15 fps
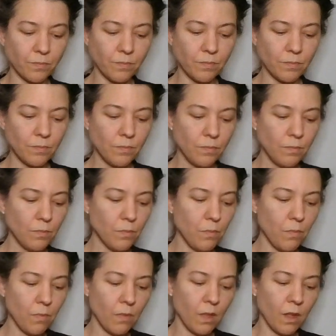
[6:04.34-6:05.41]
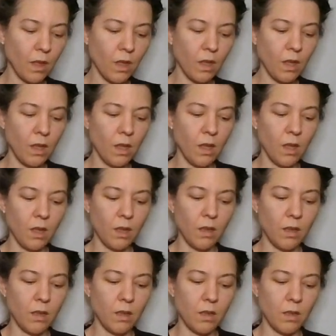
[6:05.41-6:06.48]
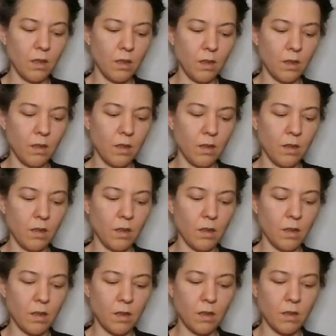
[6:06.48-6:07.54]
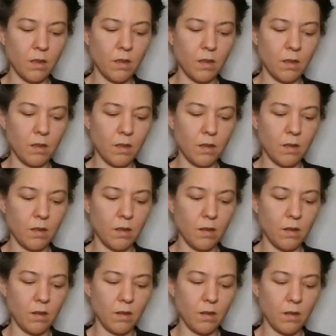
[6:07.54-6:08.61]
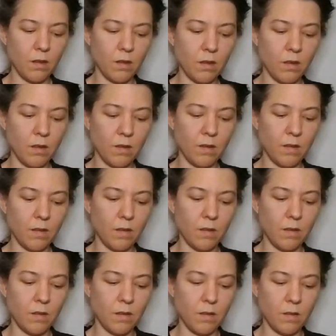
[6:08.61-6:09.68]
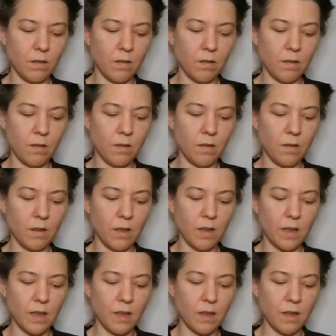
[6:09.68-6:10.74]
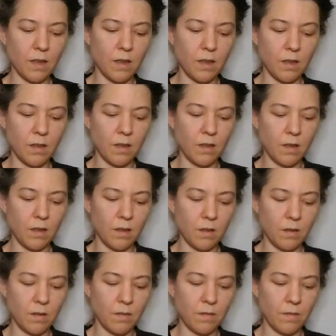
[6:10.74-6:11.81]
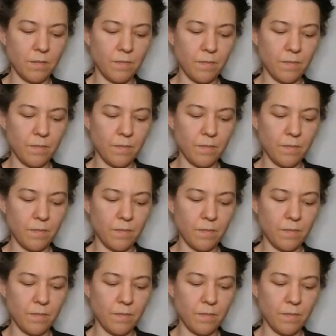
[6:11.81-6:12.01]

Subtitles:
(no one is talking)